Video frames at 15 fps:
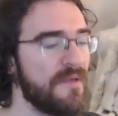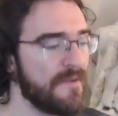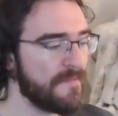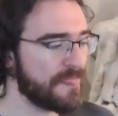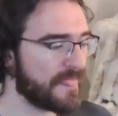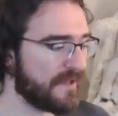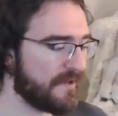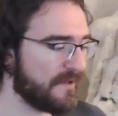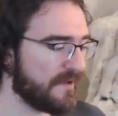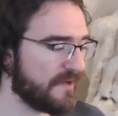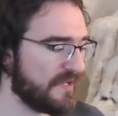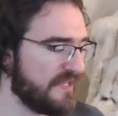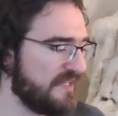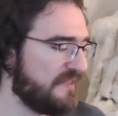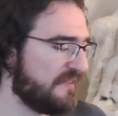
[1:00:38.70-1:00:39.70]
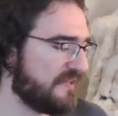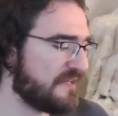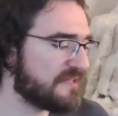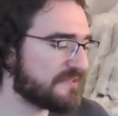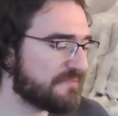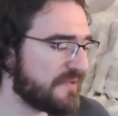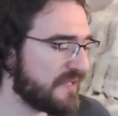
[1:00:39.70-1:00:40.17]
it
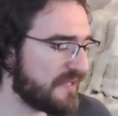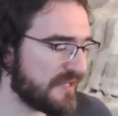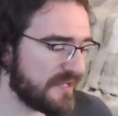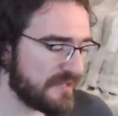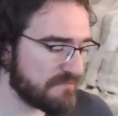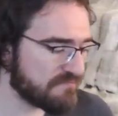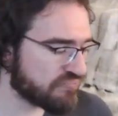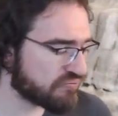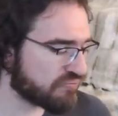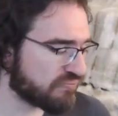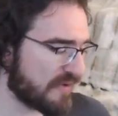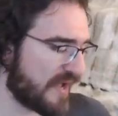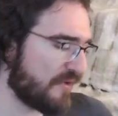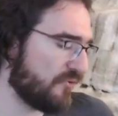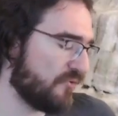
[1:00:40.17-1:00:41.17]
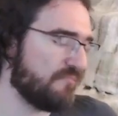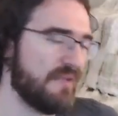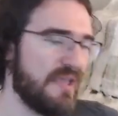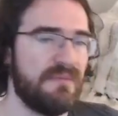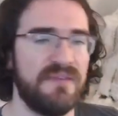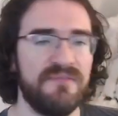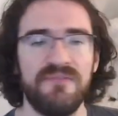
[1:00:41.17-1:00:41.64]
takes me, I don't know,
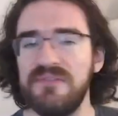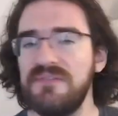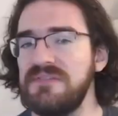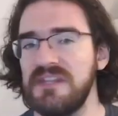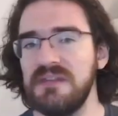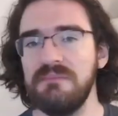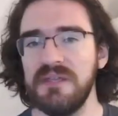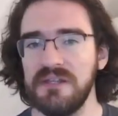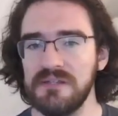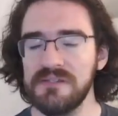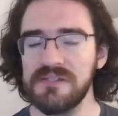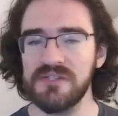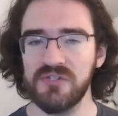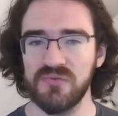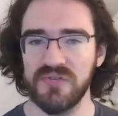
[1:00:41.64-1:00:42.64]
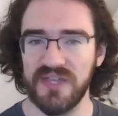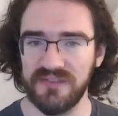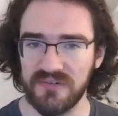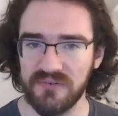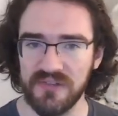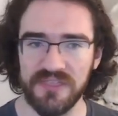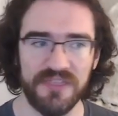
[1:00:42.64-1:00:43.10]
maybe 15 minutes to get
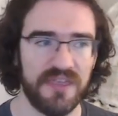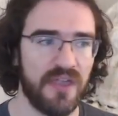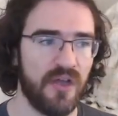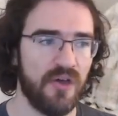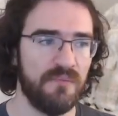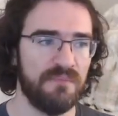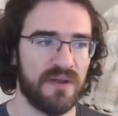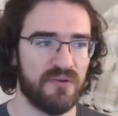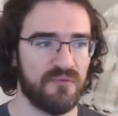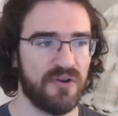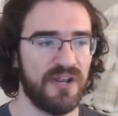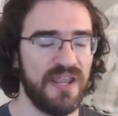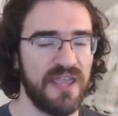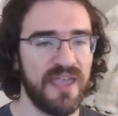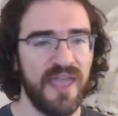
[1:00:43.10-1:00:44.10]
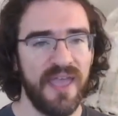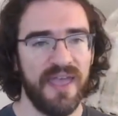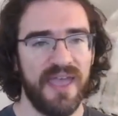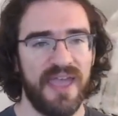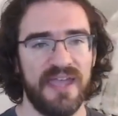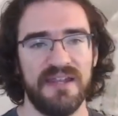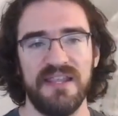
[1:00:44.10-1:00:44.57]
everything up and running.
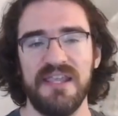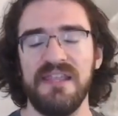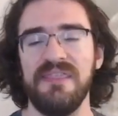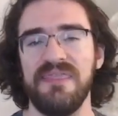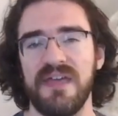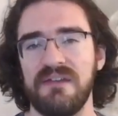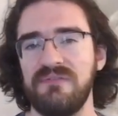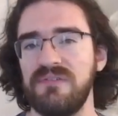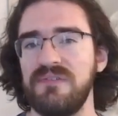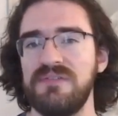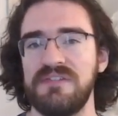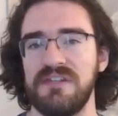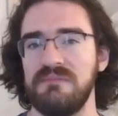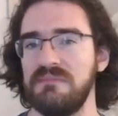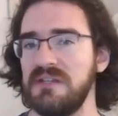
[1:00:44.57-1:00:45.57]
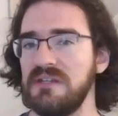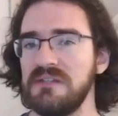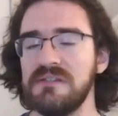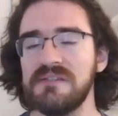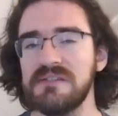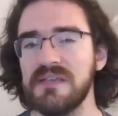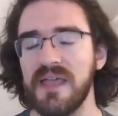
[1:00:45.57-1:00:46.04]
And in that 15
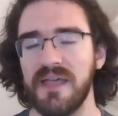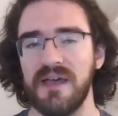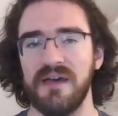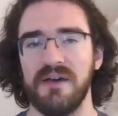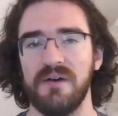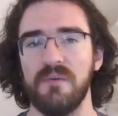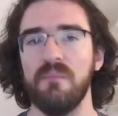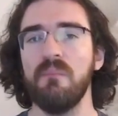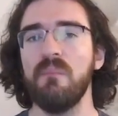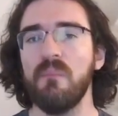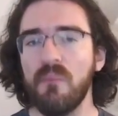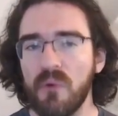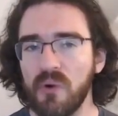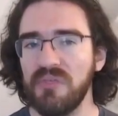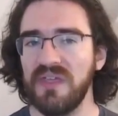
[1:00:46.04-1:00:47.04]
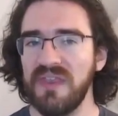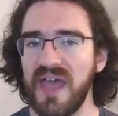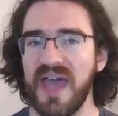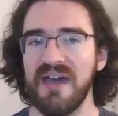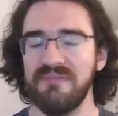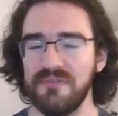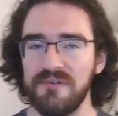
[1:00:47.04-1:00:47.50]
minutes, more than
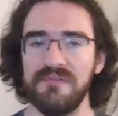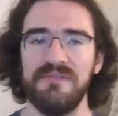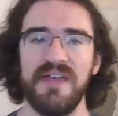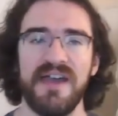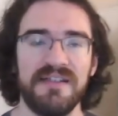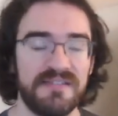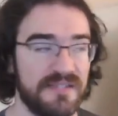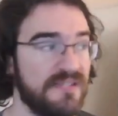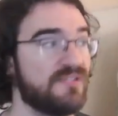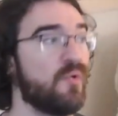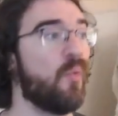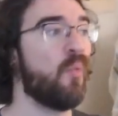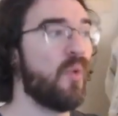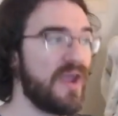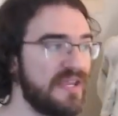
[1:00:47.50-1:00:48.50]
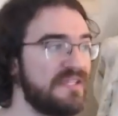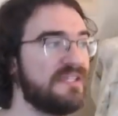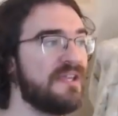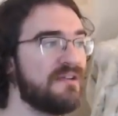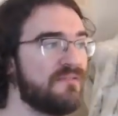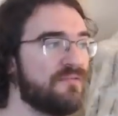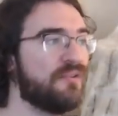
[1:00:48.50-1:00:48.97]
half of that is
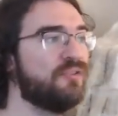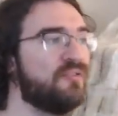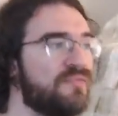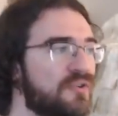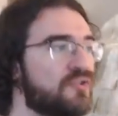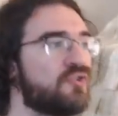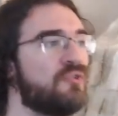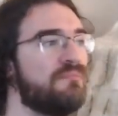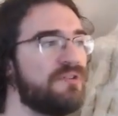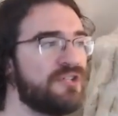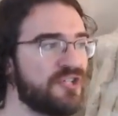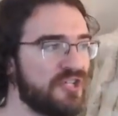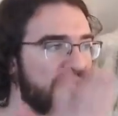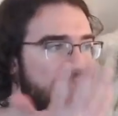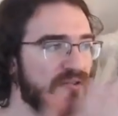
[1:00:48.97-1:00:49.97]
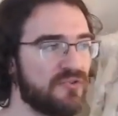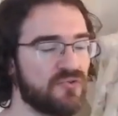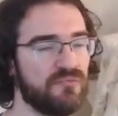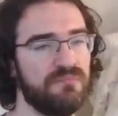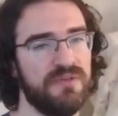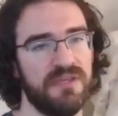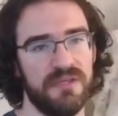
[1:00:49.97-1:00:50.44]
waiting for the virtual machine to
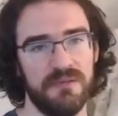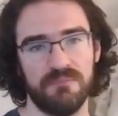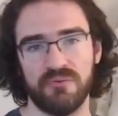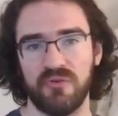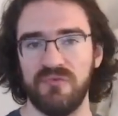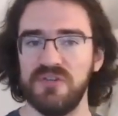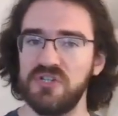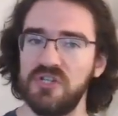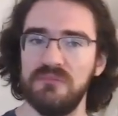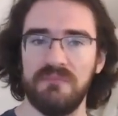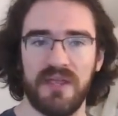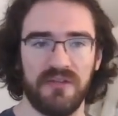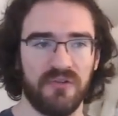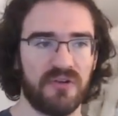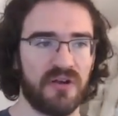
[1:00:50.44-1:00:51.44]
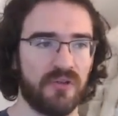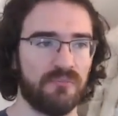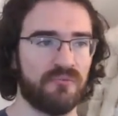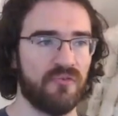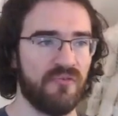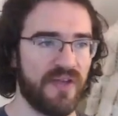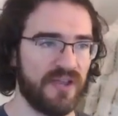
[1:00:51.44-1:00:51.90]
be provisioned by the cloud
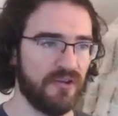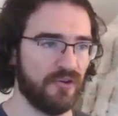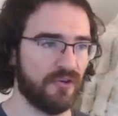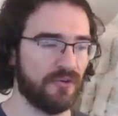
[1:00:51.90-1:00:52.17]
provider.